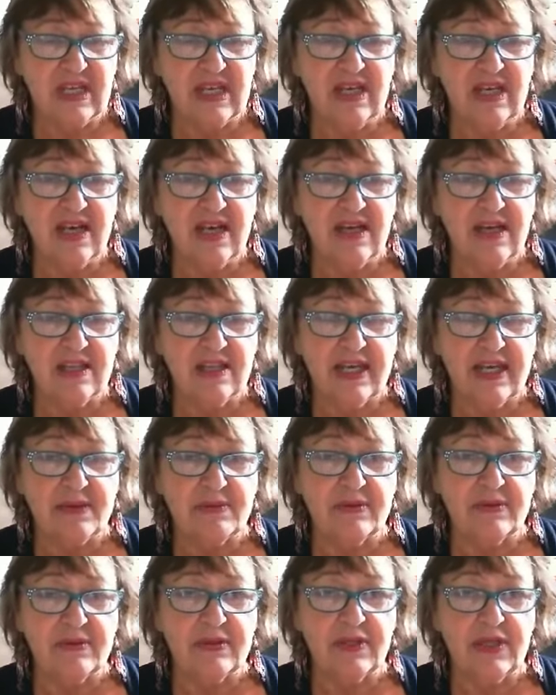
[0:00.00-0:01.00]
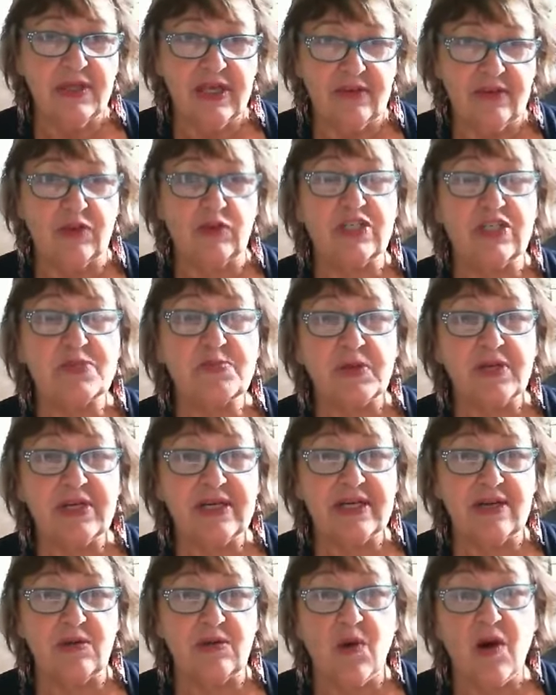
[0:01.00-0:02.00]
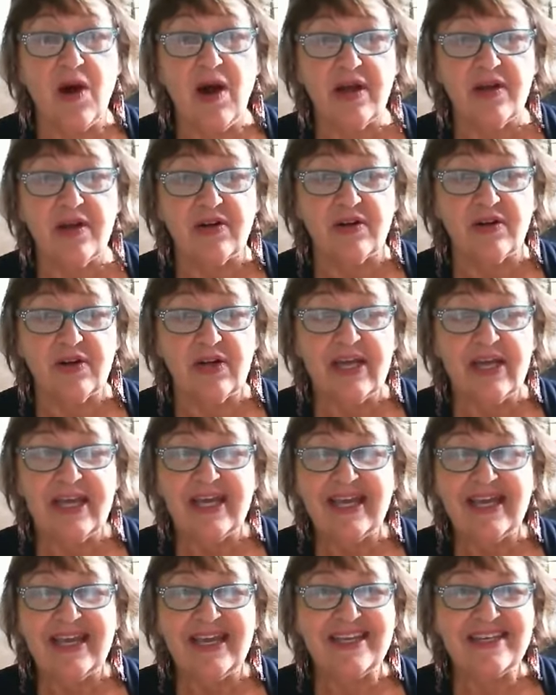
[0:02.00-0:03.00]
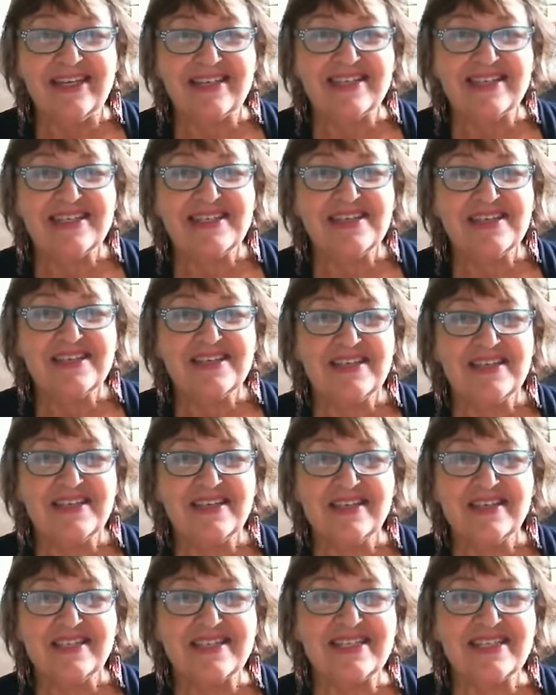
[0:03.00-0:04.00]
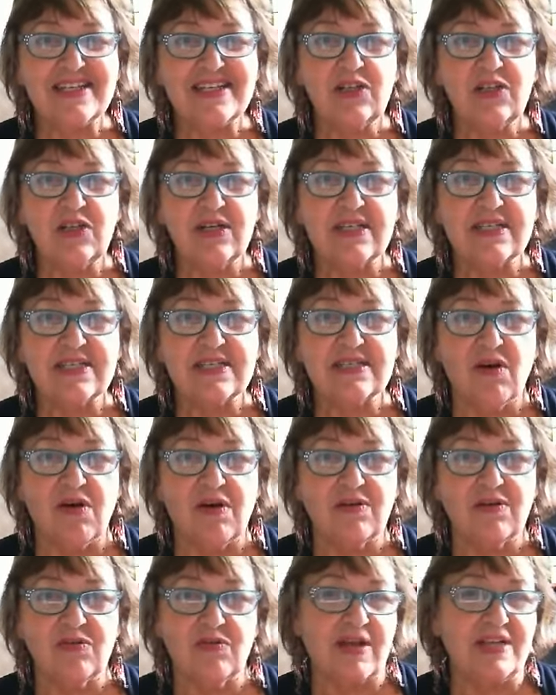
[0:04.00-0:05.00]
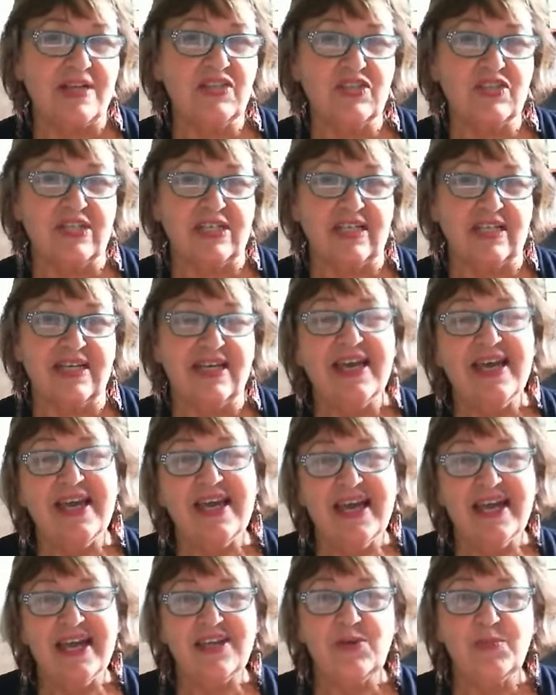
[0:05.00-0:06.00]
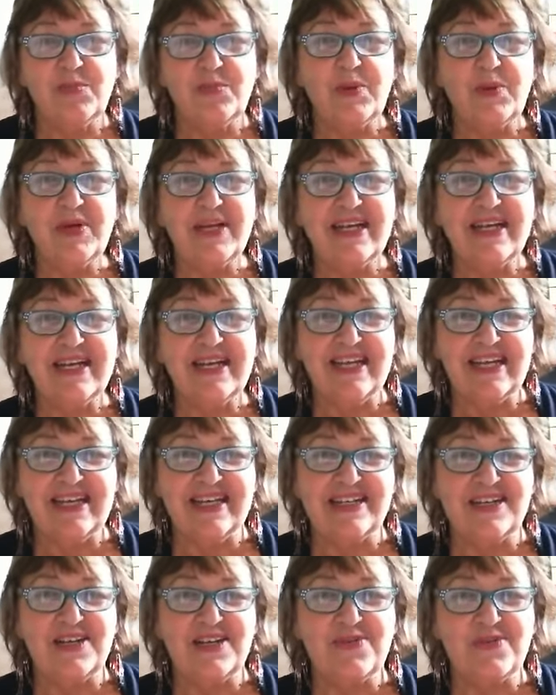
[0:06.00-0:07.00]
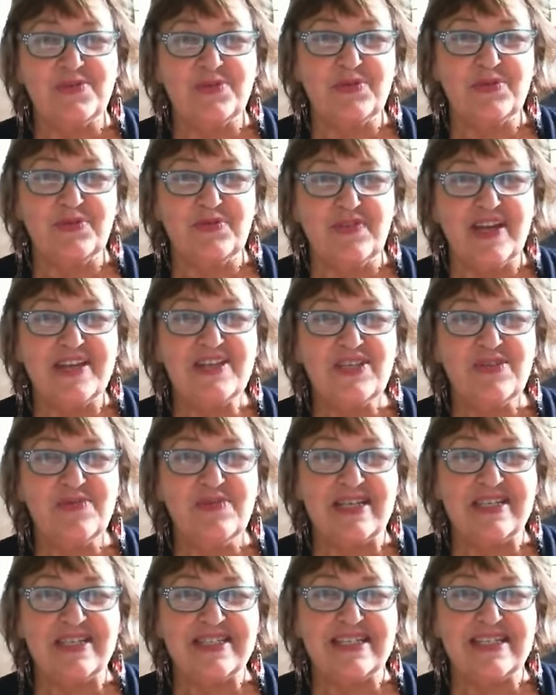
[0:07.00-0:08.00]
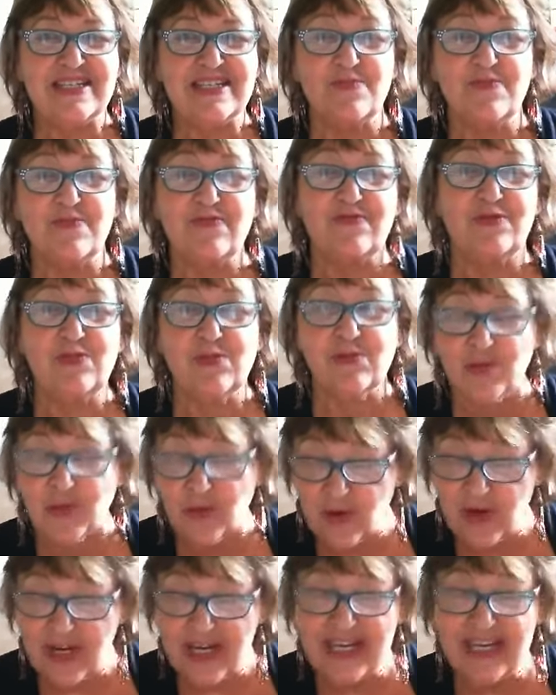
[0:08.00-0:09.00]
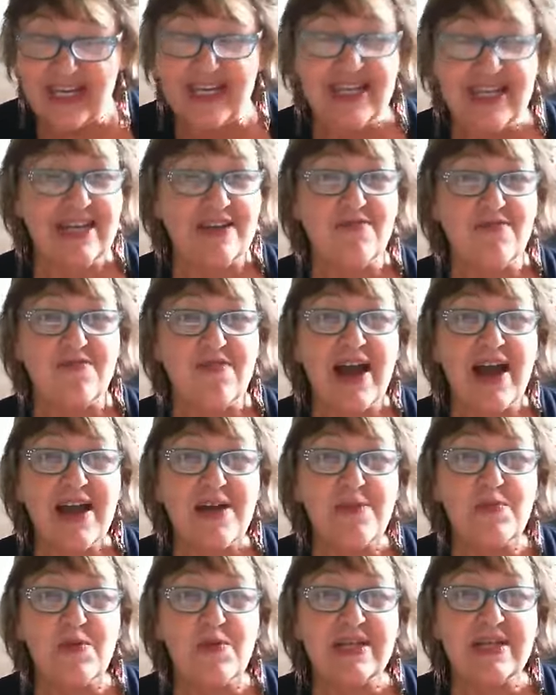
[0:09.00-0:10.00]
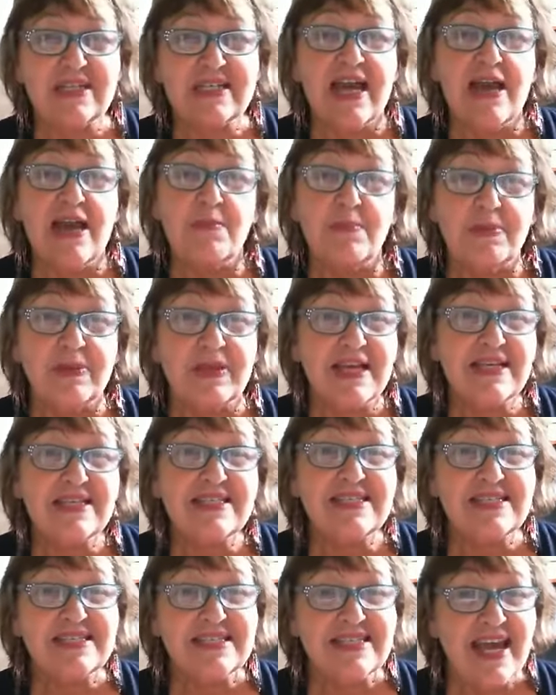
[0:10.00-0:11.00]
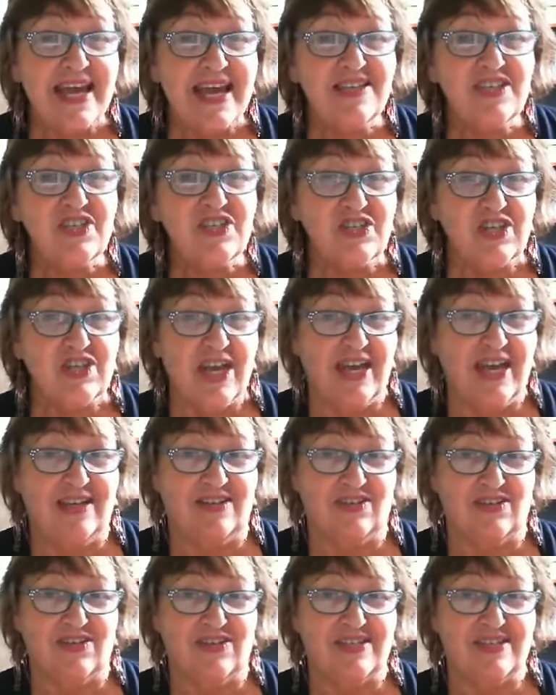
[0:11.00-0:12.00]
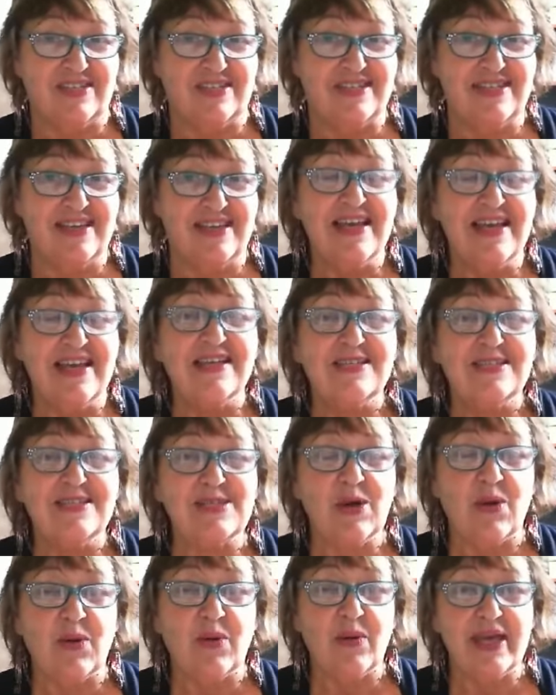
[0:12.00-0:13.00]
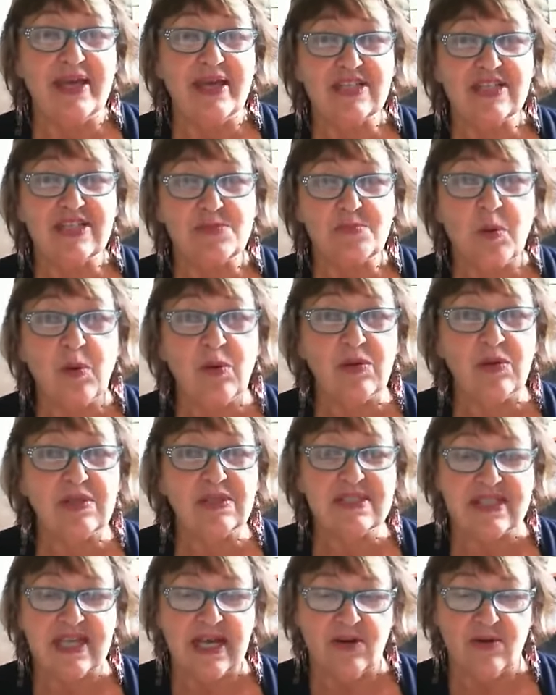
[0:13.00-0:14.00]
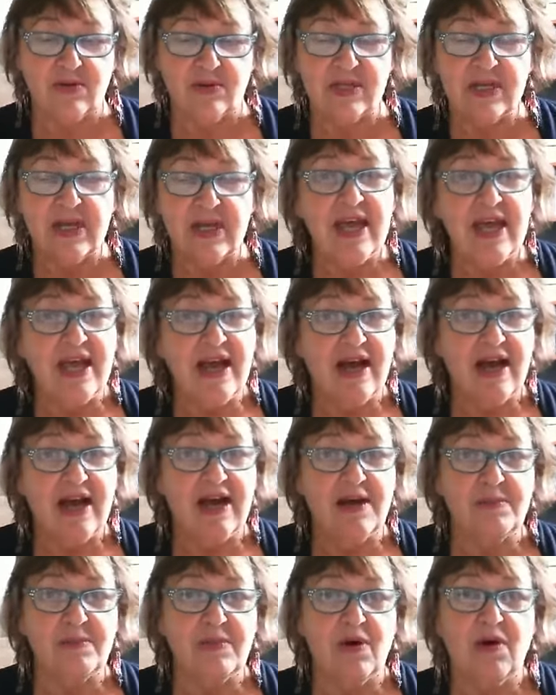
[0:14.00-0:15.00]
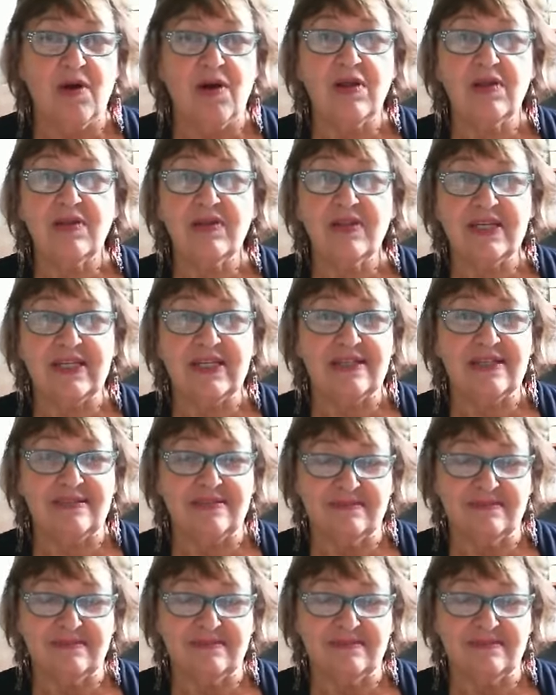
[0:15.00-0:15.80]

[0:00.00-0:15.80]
uh, like if you just put it in water, it, it still looks all grungy. And you put it in fruit and veggie rinse, and it's green and vibrant. Plus the taste changes, so it just pulls out um, all the